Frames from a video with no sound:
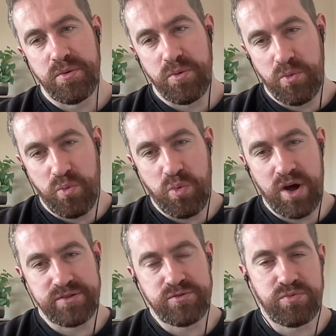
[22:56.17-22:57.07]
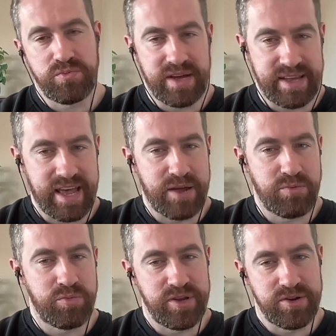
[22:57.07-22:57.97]
what again
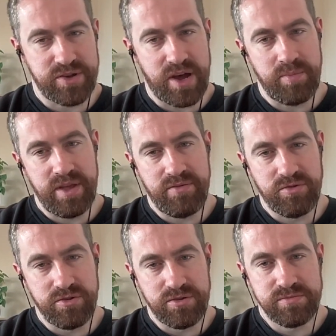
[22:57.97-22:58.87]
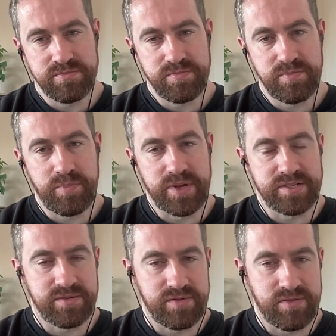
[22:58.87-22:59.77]
would be your top level
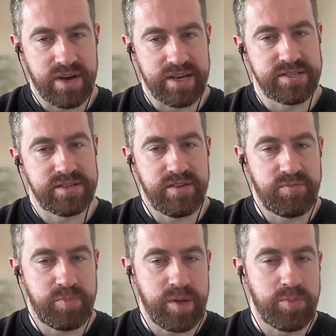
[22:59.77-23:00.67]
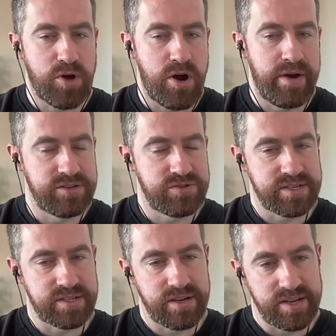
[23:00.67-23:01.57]
bits of advice if people are interested in